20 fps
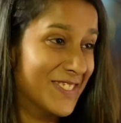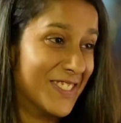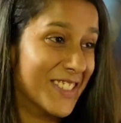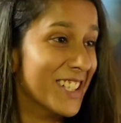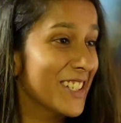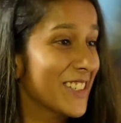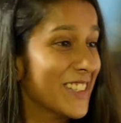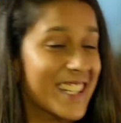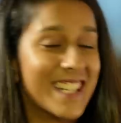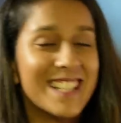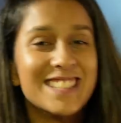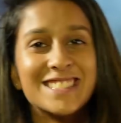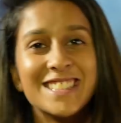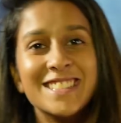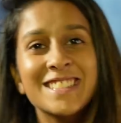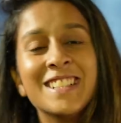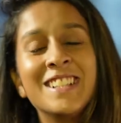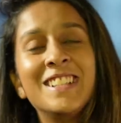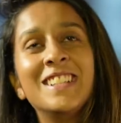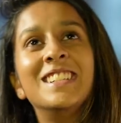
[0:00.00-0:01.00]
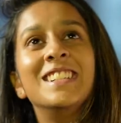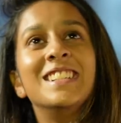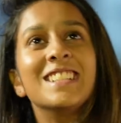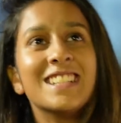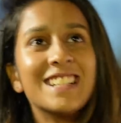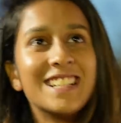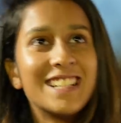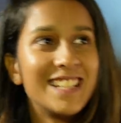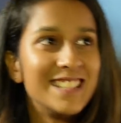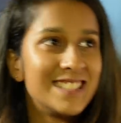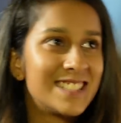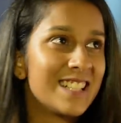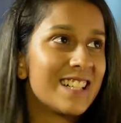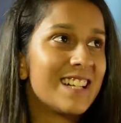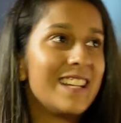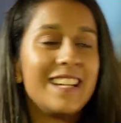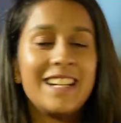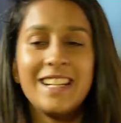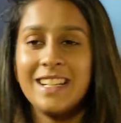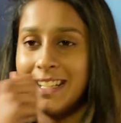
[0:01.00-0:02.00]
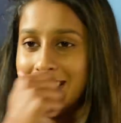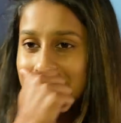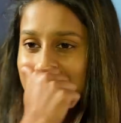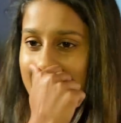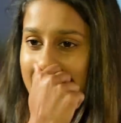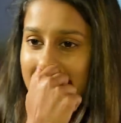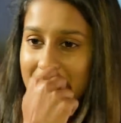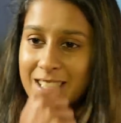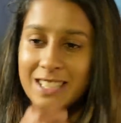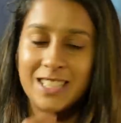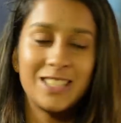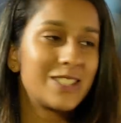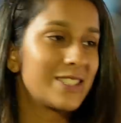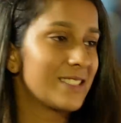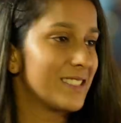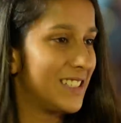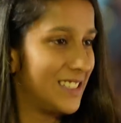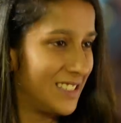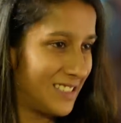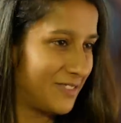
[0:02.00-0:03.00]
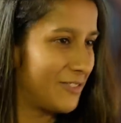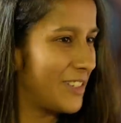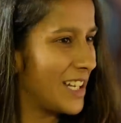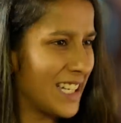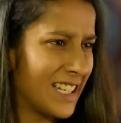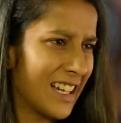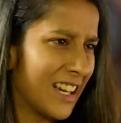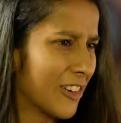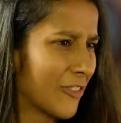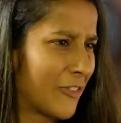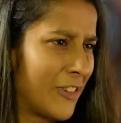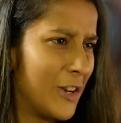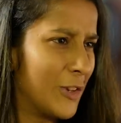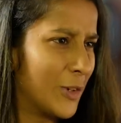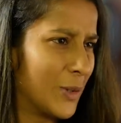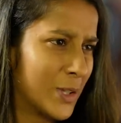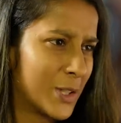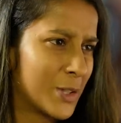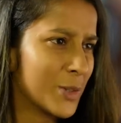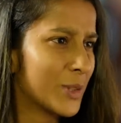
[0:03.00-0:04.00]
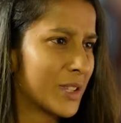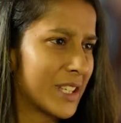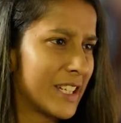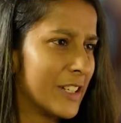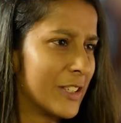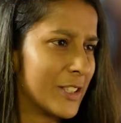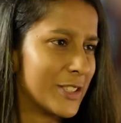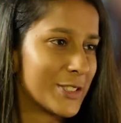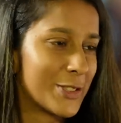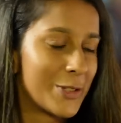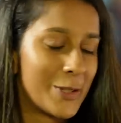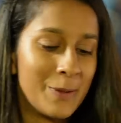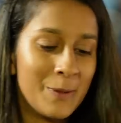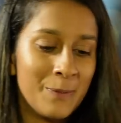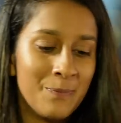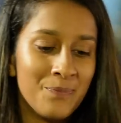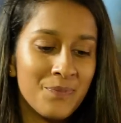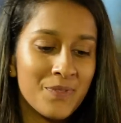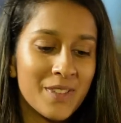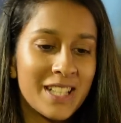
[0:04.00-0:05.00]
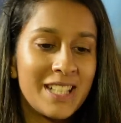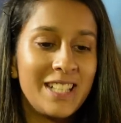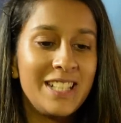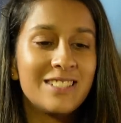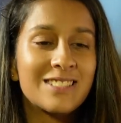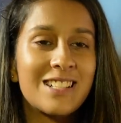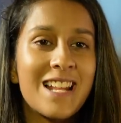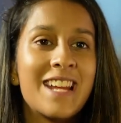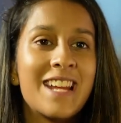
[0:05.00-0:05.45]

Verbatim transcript: For no reason. Recently in church, a uh, very young fellow, two, three years old, he is